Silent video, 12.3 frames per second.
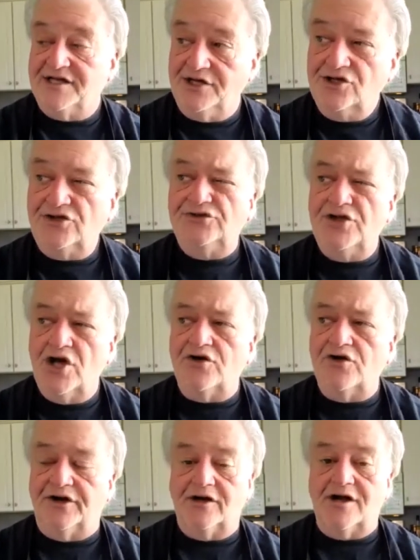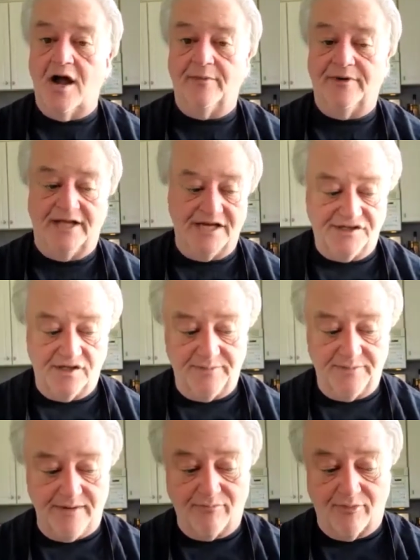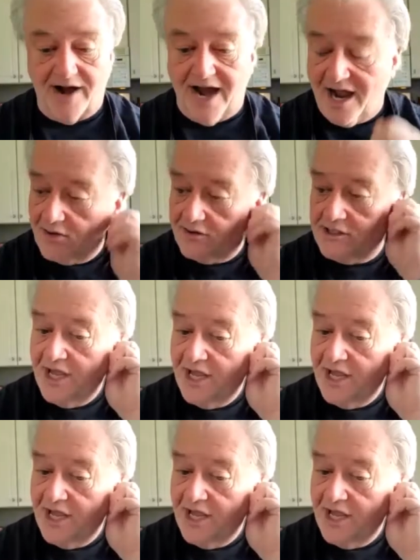and you'll know they're caramelized, they'll be brown.